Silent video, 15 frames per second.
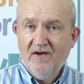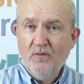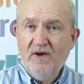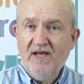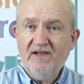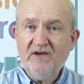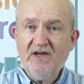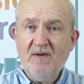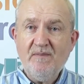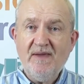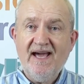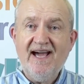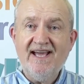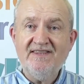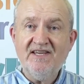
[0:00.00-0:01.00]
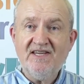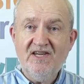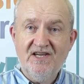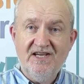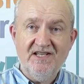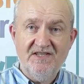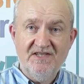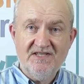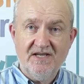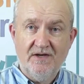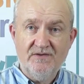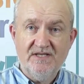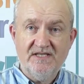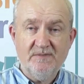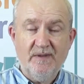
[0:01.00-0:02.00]
We're looking behind the curtain, so
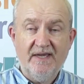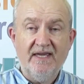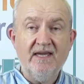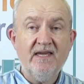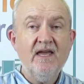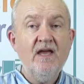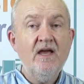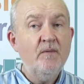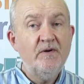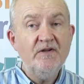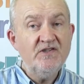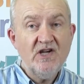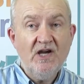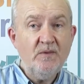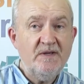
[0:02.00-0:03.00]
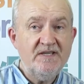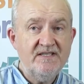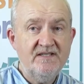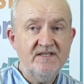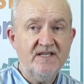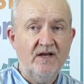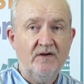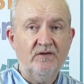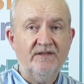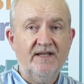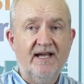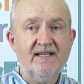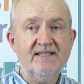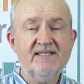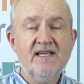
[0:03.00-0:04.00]
to speak, but Job isn't told
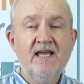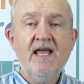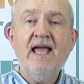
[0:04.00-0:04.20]
that.